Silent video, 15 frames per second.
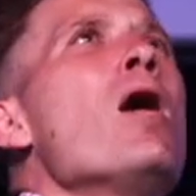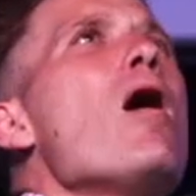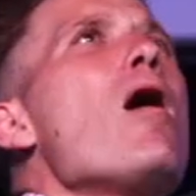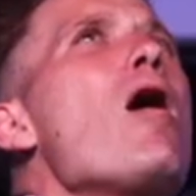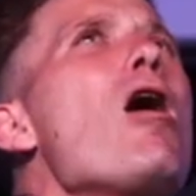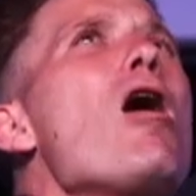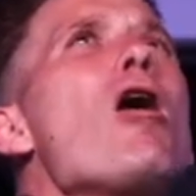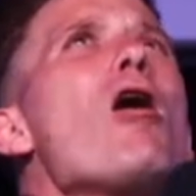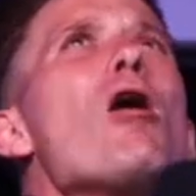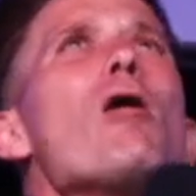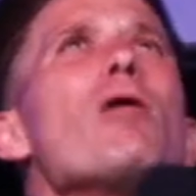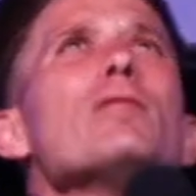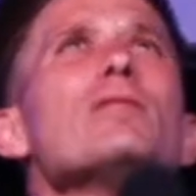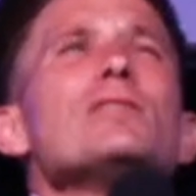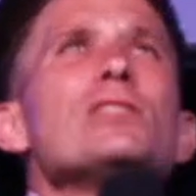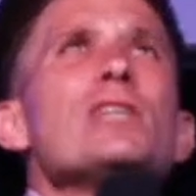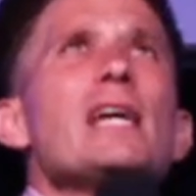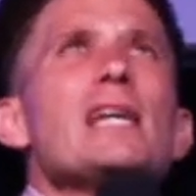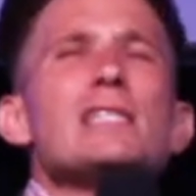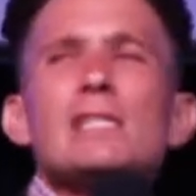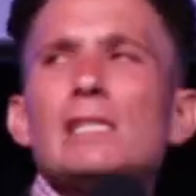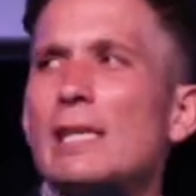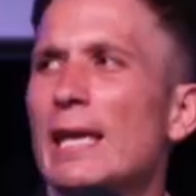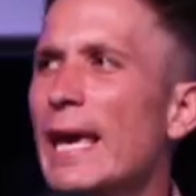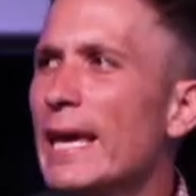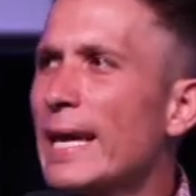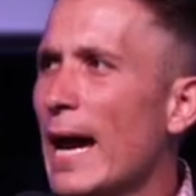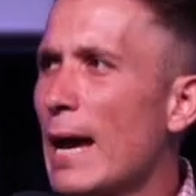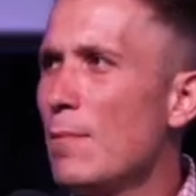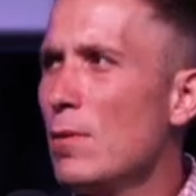Oh, Jesus, He
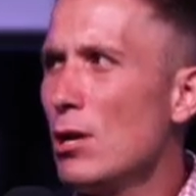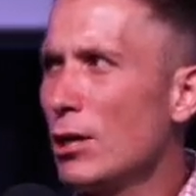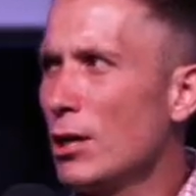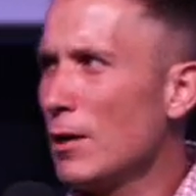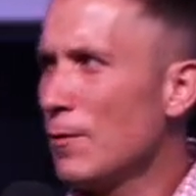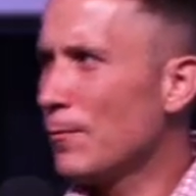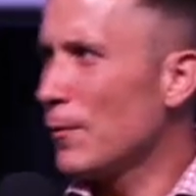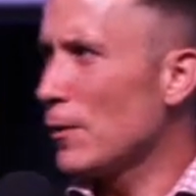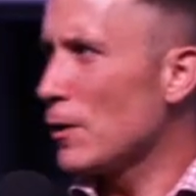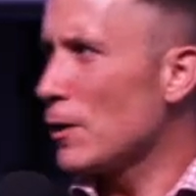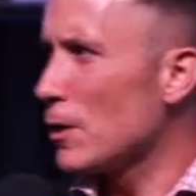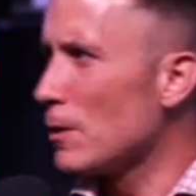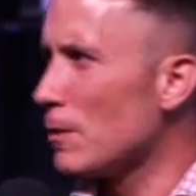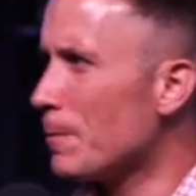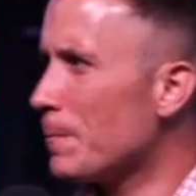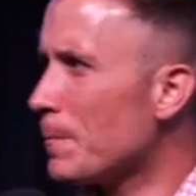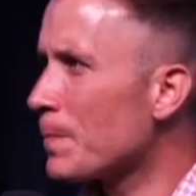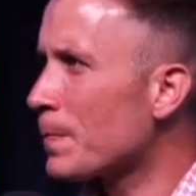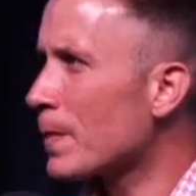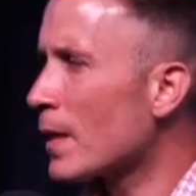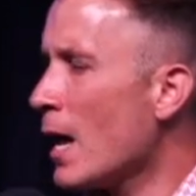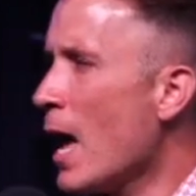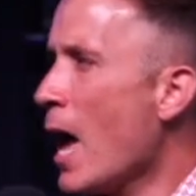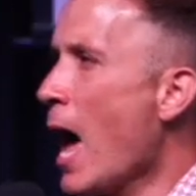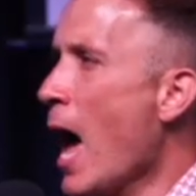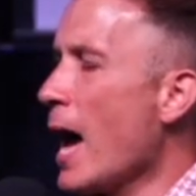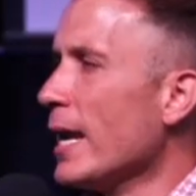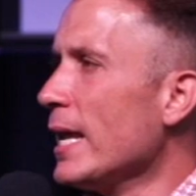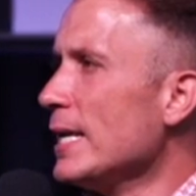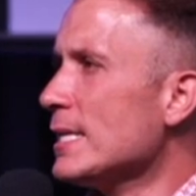came looking for you.
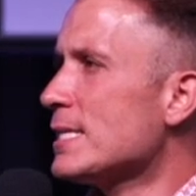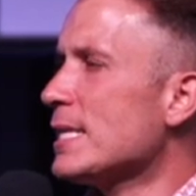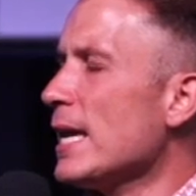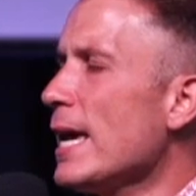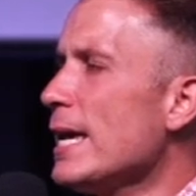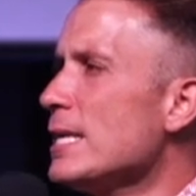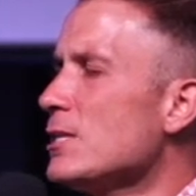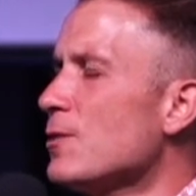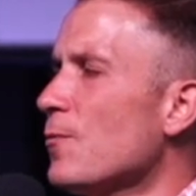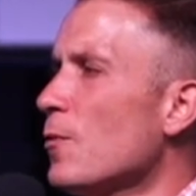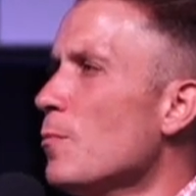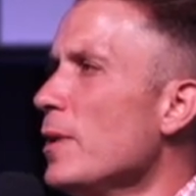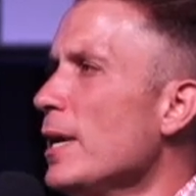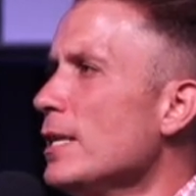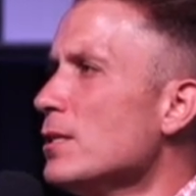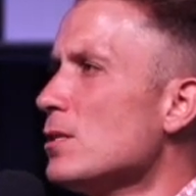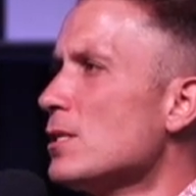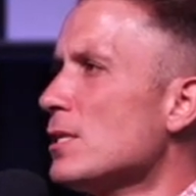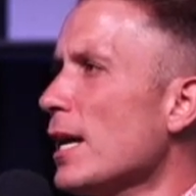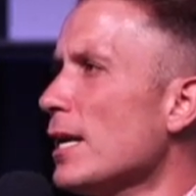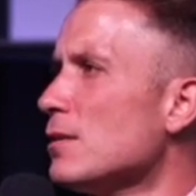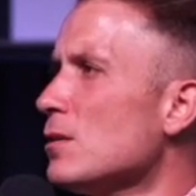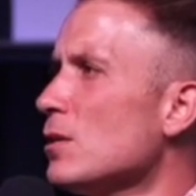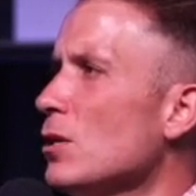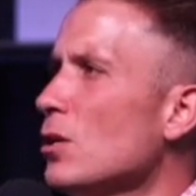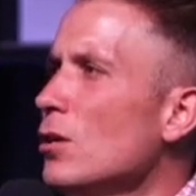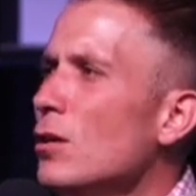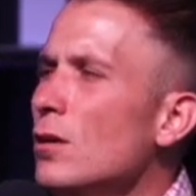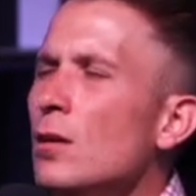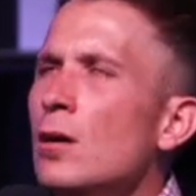And He says for me to say to
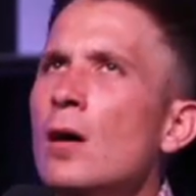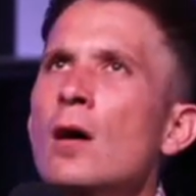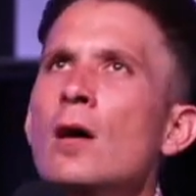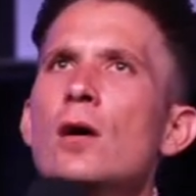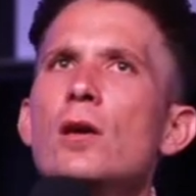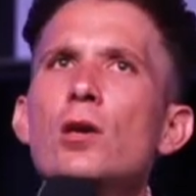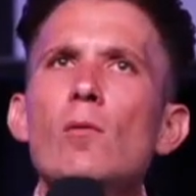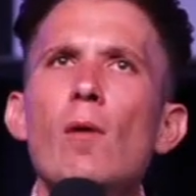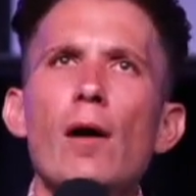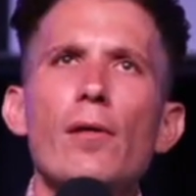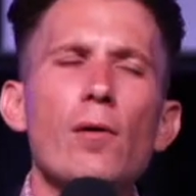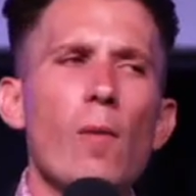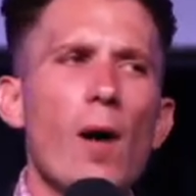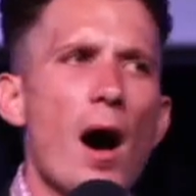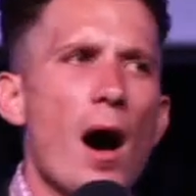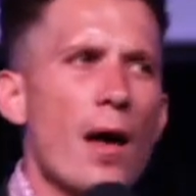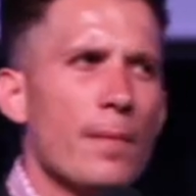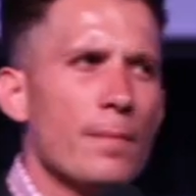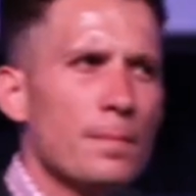you, You are the what?